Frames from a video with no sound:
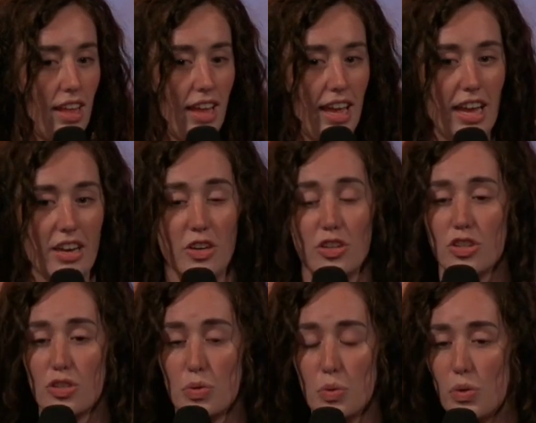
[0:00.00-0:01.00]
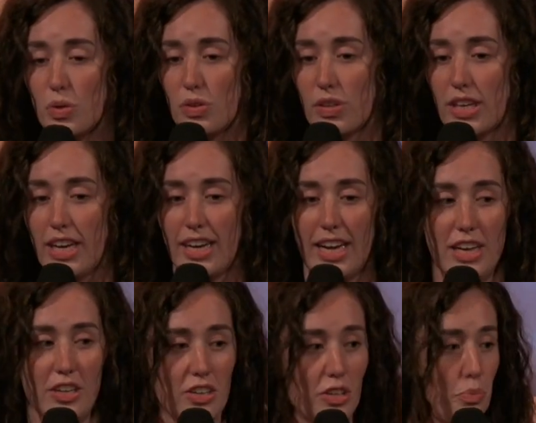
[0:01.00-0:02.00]
in your school, in
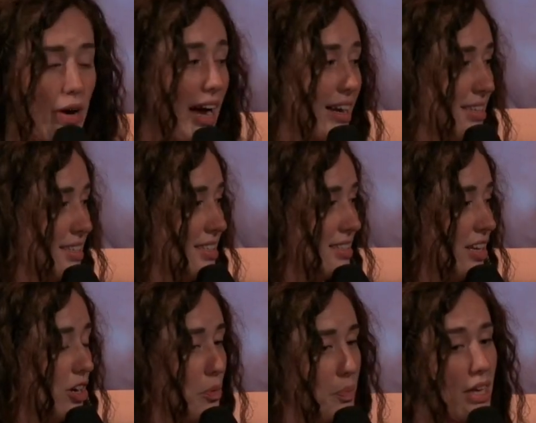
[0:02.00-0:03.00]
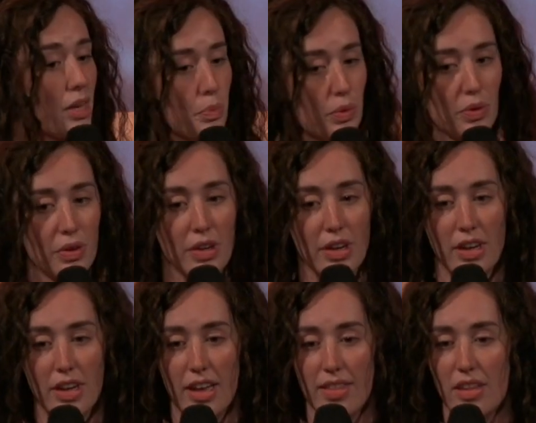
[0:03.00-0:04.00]
your practices, there are people
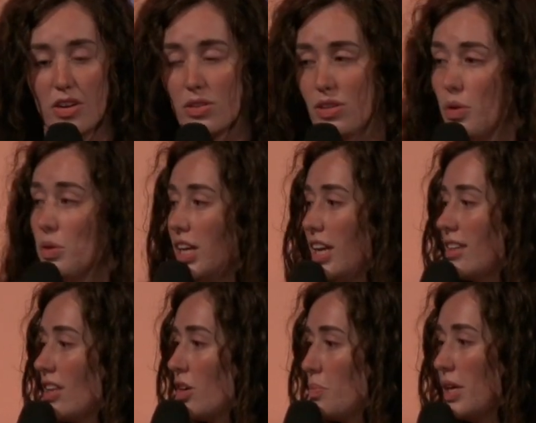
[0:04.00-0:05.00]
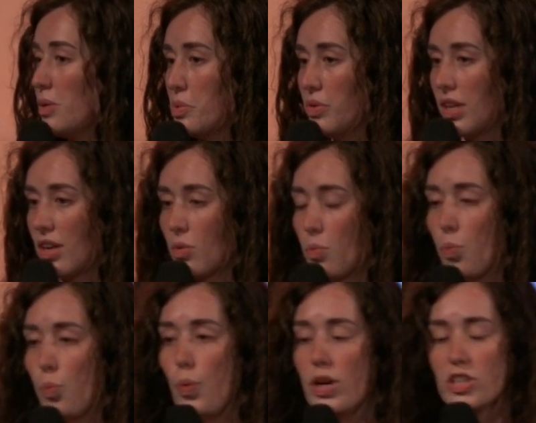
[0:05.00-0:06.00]
that are lonely. There are people that are
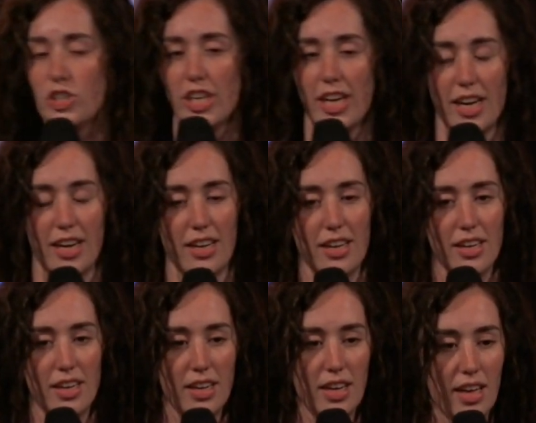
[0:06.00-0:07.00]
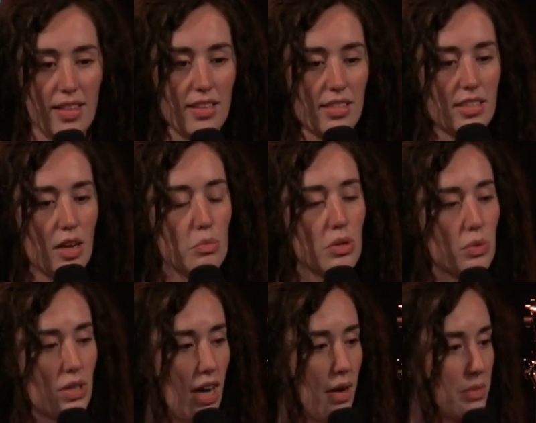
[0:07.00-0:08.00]
wishing that someone would
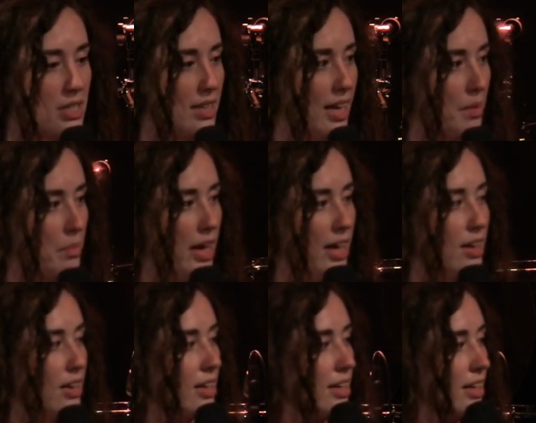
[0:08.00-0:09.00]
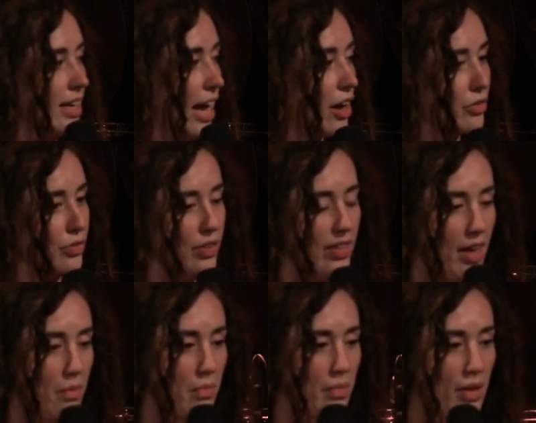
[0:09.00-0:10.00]
come to them and care for them